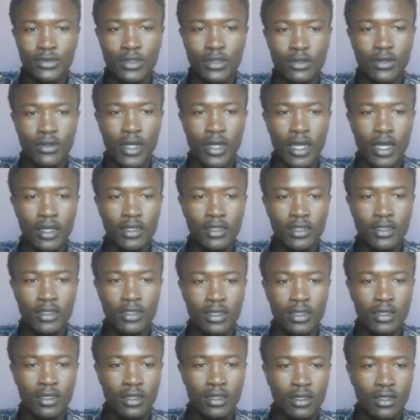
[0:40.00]

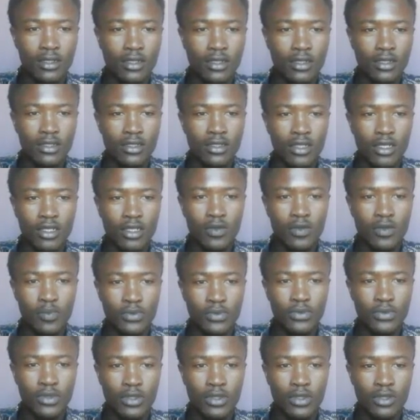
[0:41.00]
Alright, let us
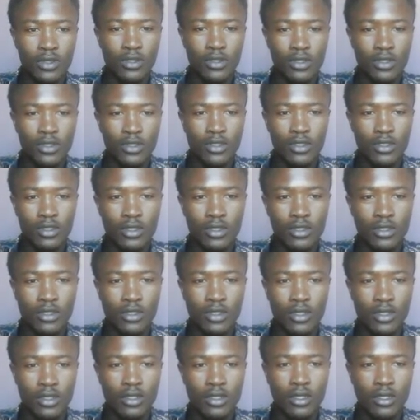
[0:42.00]
just put this